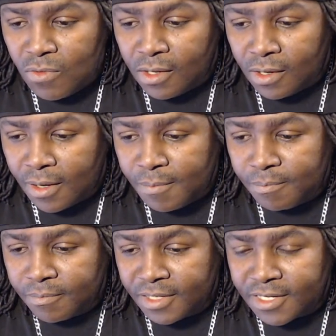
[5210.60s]

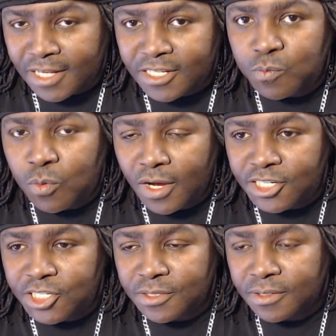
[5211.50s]
Um, it, I just
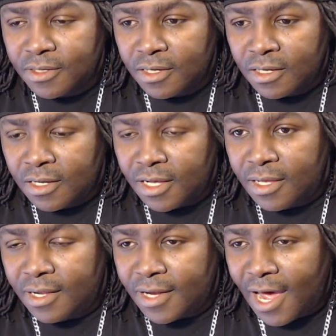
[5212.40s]
wish,
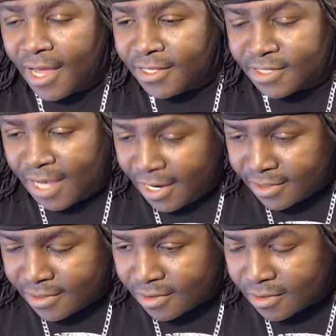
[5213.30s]
in
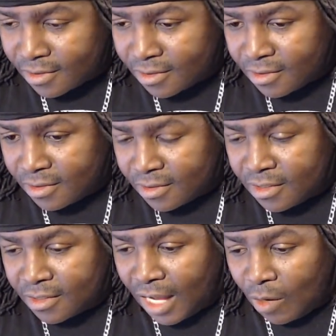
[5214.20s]
hindsight,
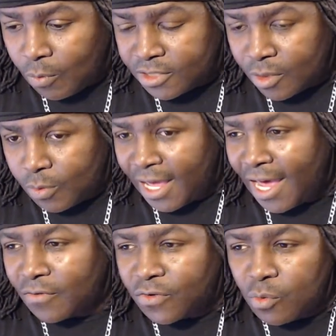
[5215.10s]
I wish they would have
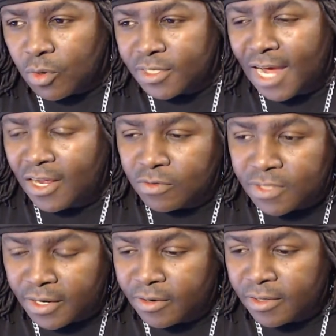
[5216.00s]
had a few more titles
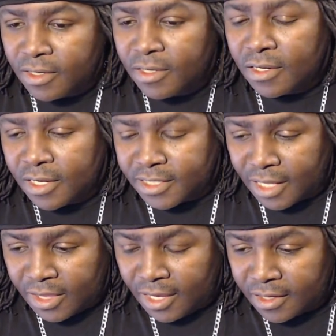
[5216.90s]
there because I
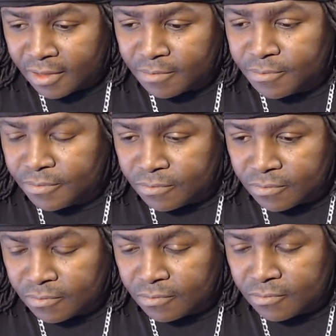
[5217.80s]
think
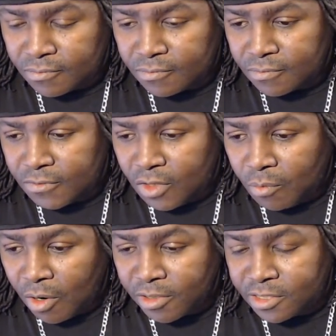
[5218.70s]
you know
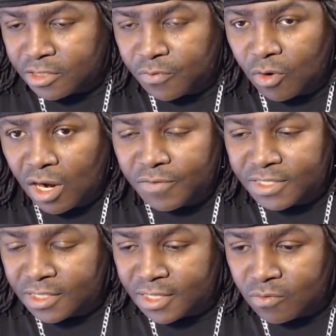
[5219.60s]
Mario 64
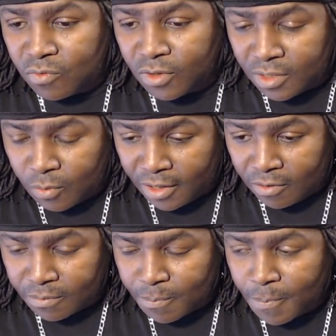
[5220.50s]
obviously did really
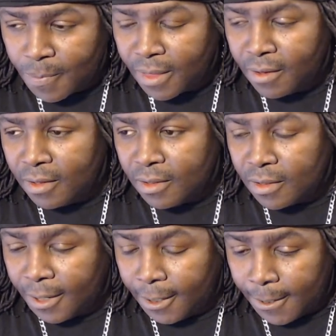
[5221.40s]
well
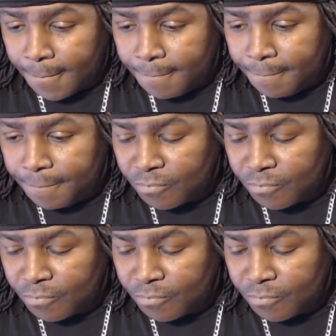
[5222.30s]
um,